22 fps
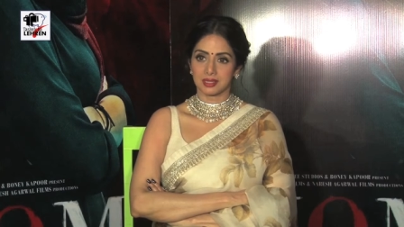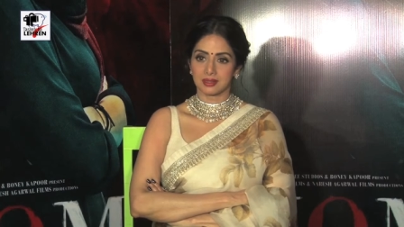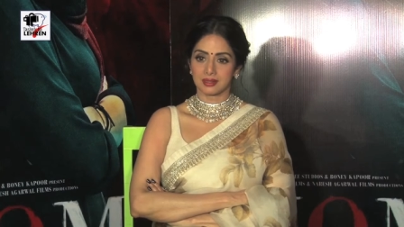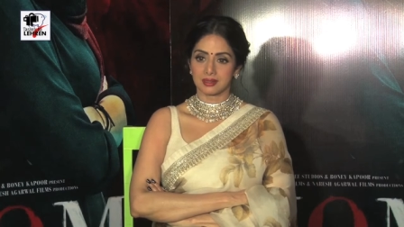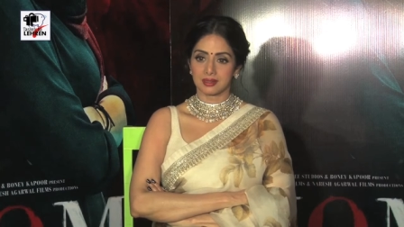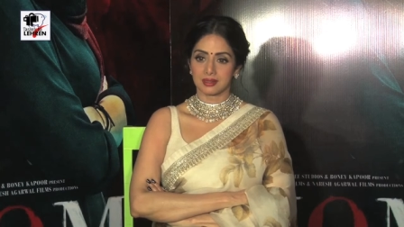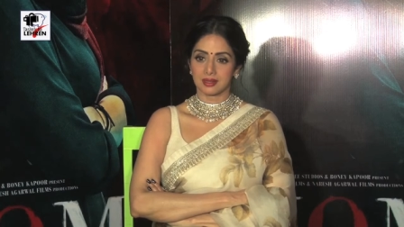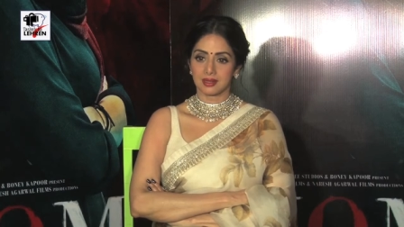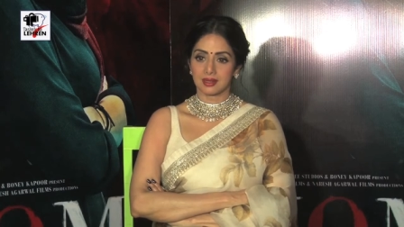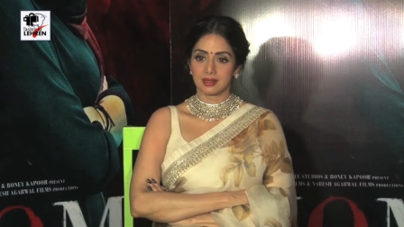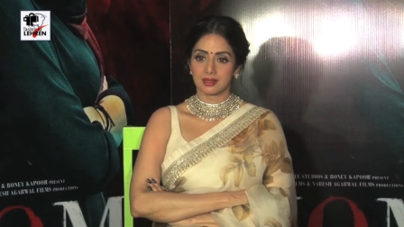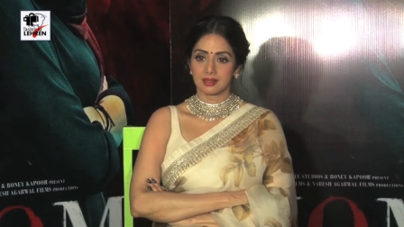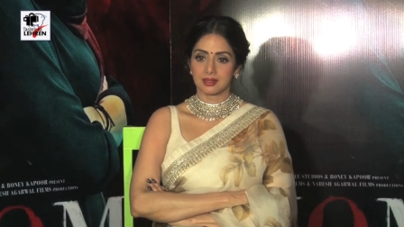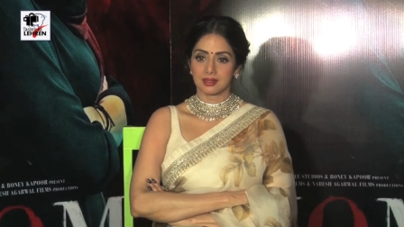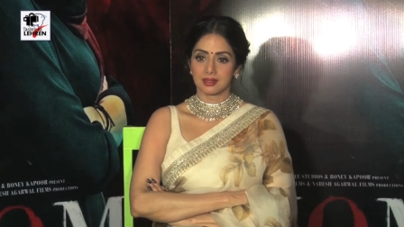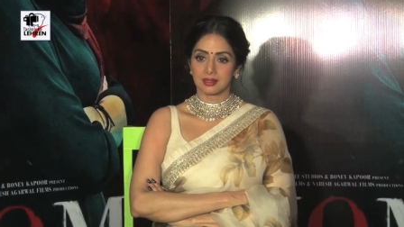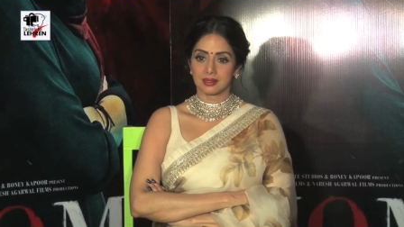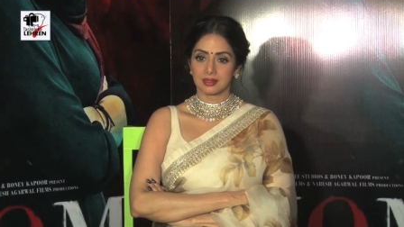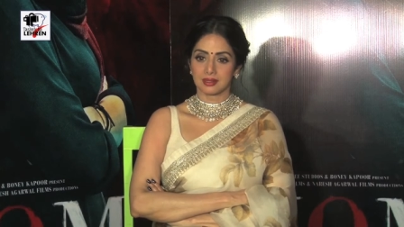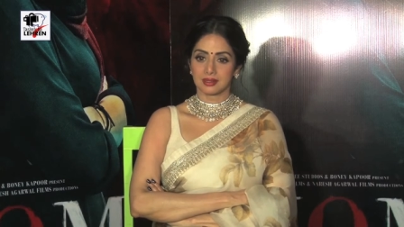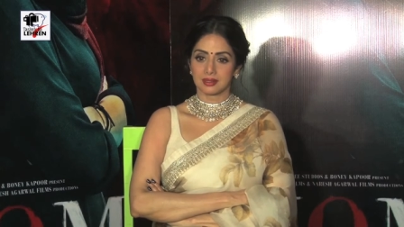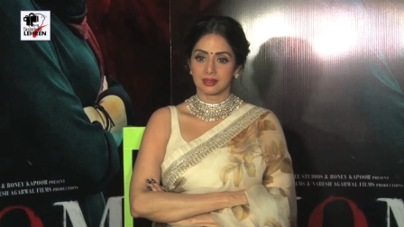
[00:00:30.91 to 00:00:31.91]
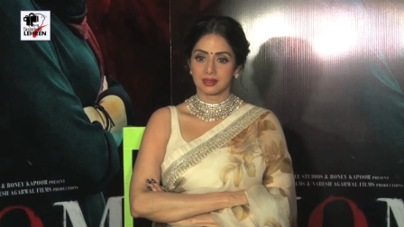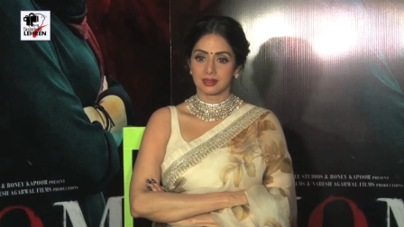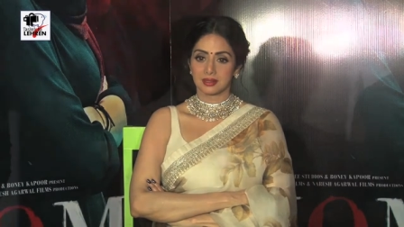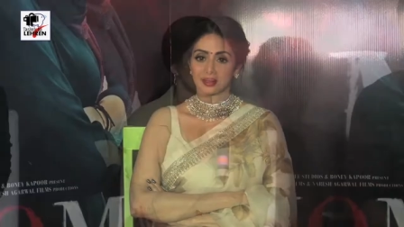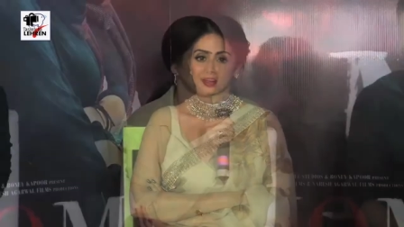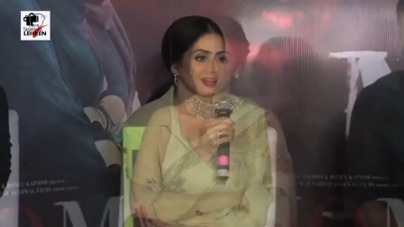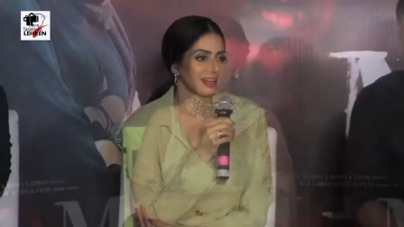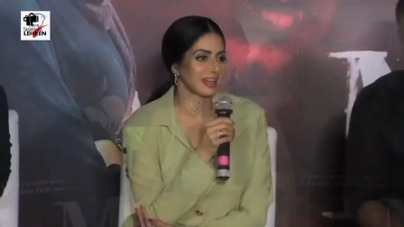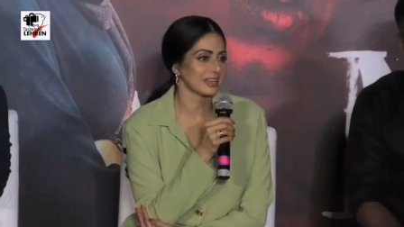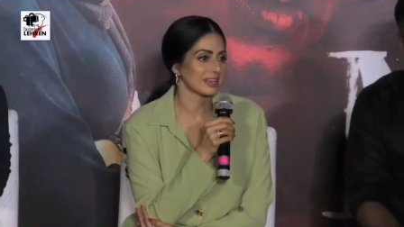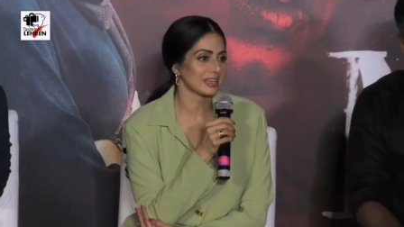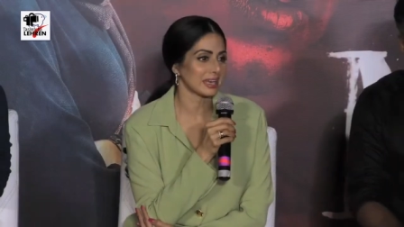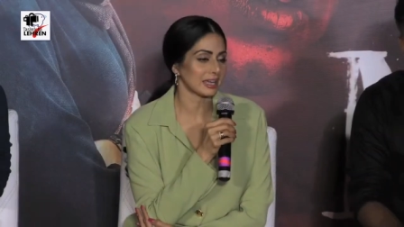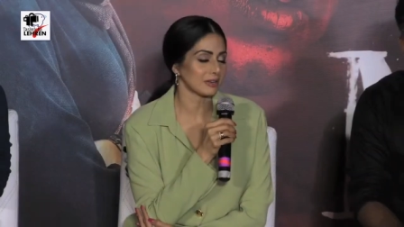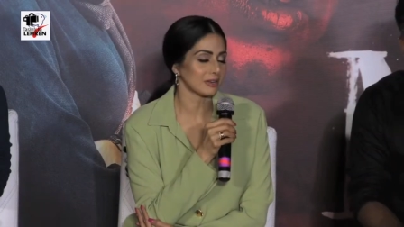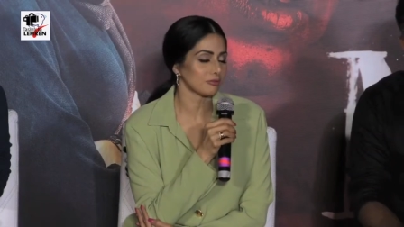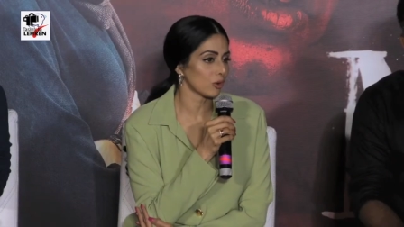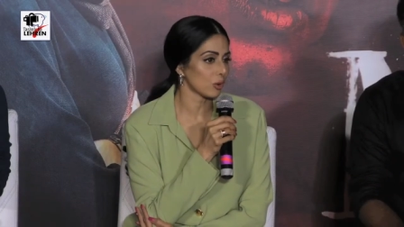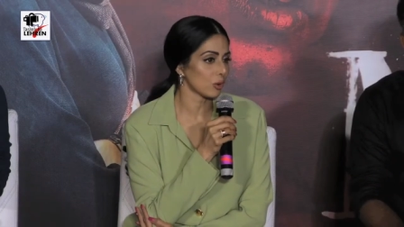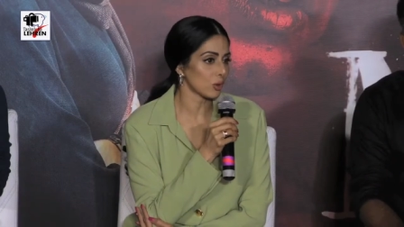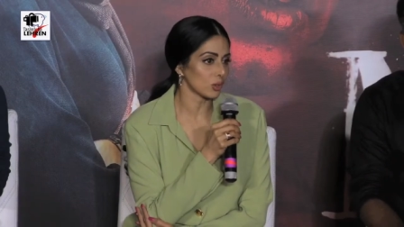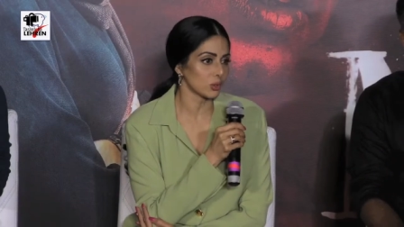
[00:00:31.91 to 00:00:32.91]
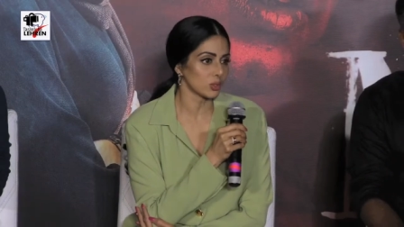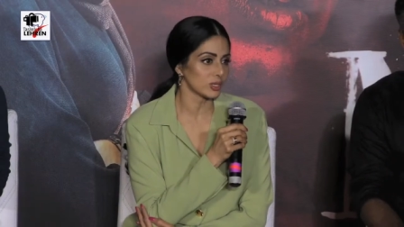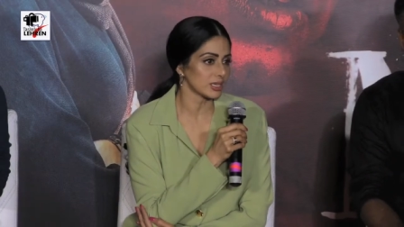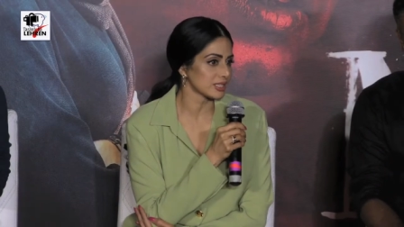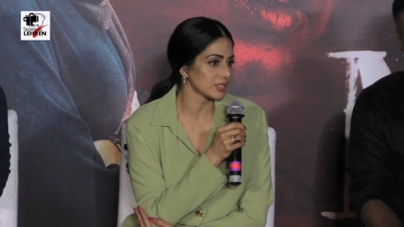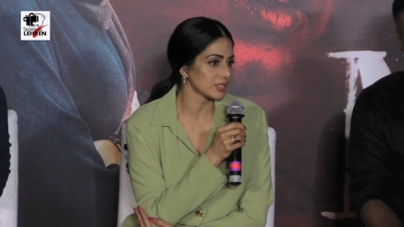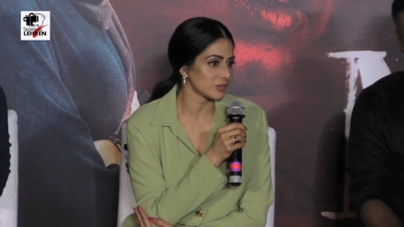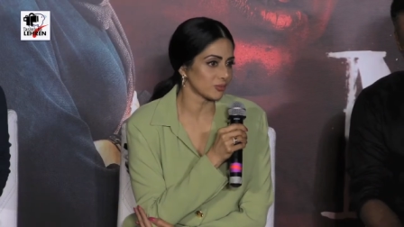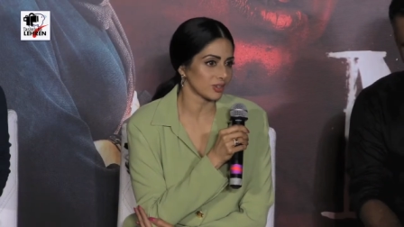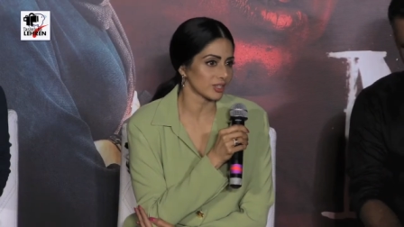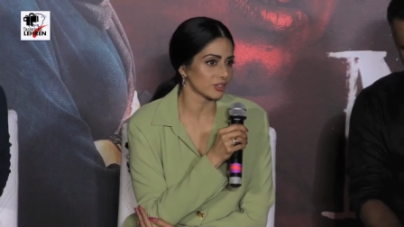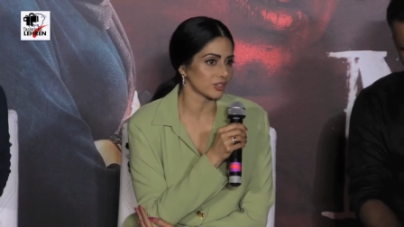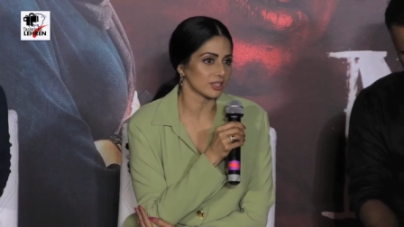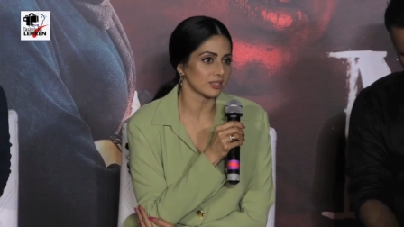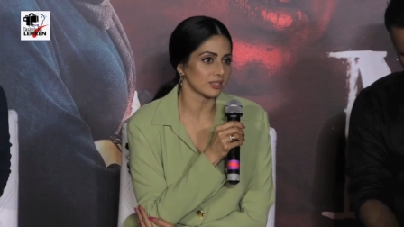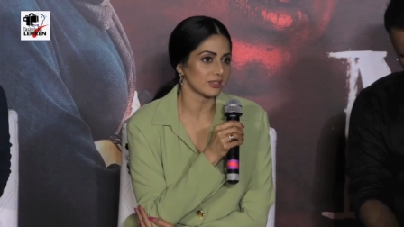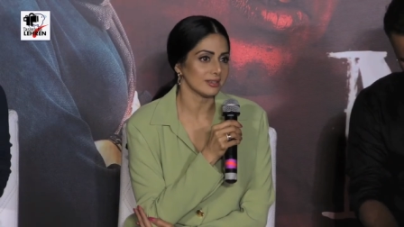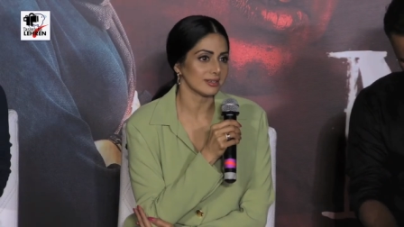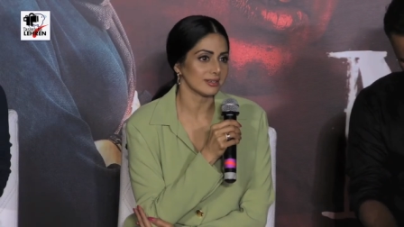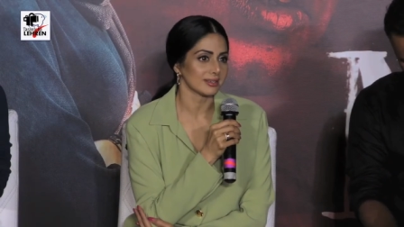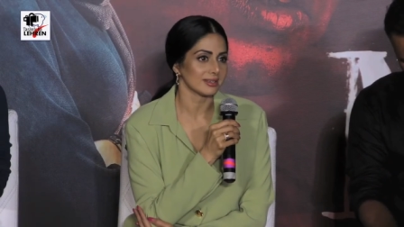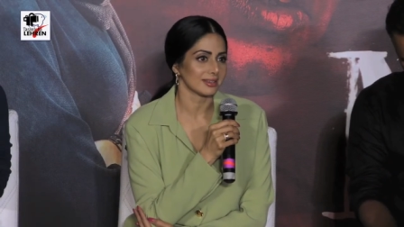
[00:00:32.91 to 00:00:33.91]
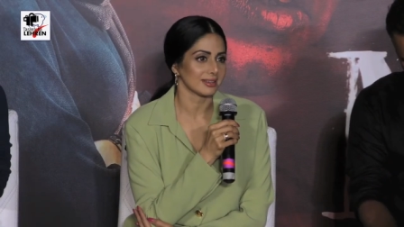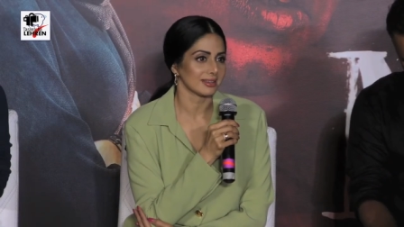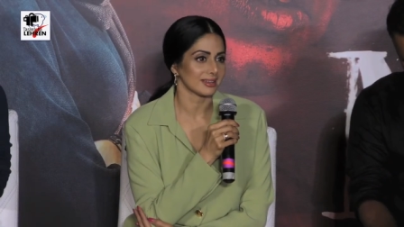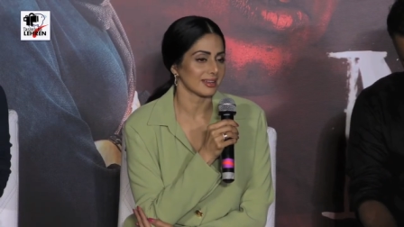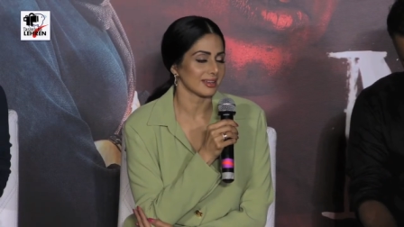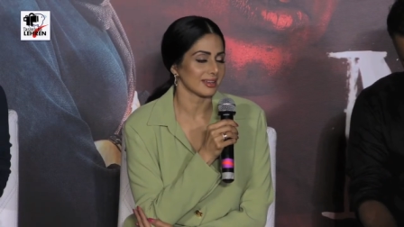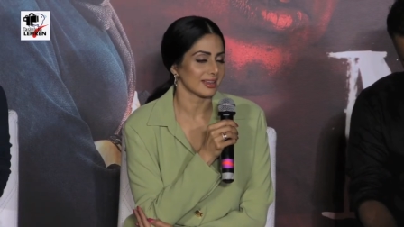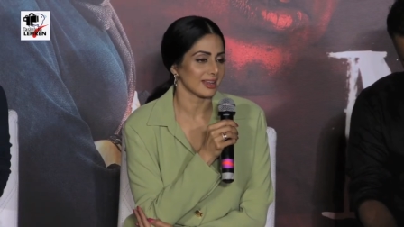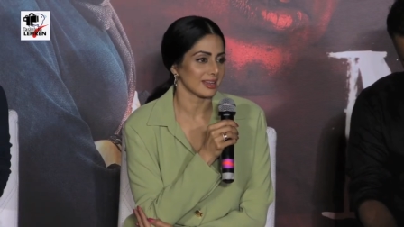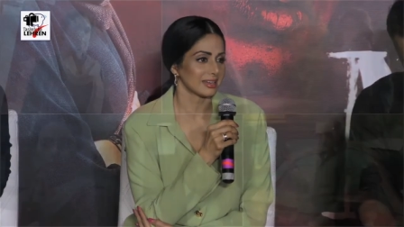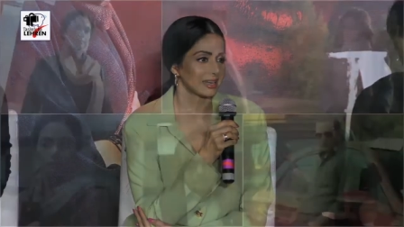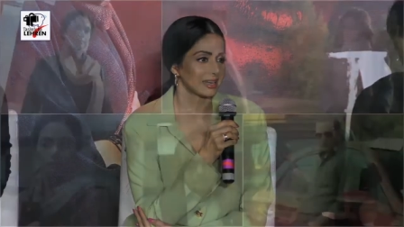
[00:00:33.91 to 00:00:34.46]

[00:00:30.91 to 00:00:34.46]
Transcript: command of his craft that he lets the tensions in the equations